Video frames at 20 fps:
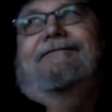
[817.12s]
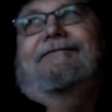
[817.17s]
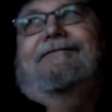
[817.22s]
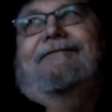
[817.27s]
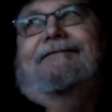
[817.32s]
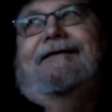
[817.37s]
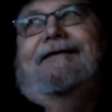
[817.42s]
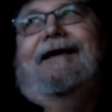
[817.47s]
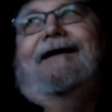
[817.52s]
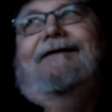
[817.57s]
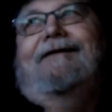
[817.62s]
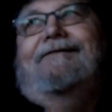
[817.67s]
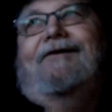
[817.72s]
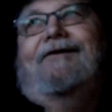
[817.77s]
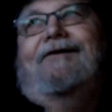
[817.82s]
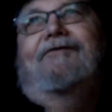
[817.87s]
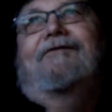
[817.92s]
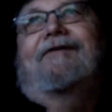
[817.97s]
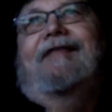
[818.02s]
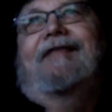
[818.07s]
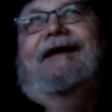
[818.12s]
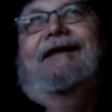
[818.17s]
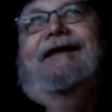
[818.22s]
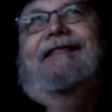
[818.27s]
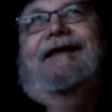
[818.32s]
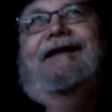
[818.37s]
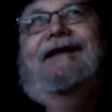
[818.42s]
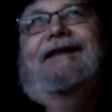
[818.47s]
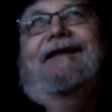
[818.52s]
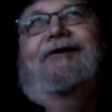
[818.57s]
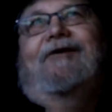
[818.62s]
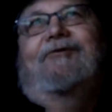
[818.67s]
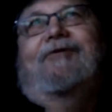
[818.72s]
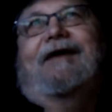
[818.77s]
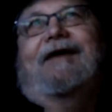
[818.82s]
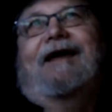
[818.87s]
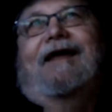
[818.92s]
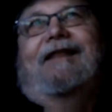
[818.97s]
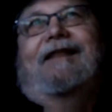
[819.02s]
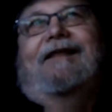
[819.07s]
Yeah, it's over. They know
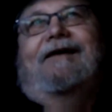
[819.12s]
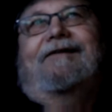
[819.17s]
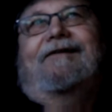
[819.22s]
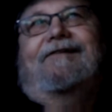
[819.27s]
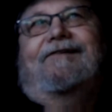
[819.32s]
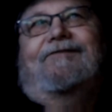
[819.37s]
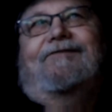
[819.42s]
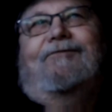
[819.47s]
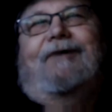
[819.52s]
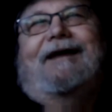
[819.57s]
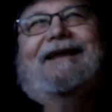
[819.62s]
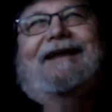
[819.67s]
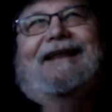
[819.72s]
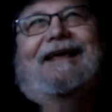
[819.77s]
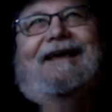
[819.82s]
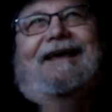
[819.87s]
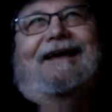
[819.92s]
that. They're just waiting.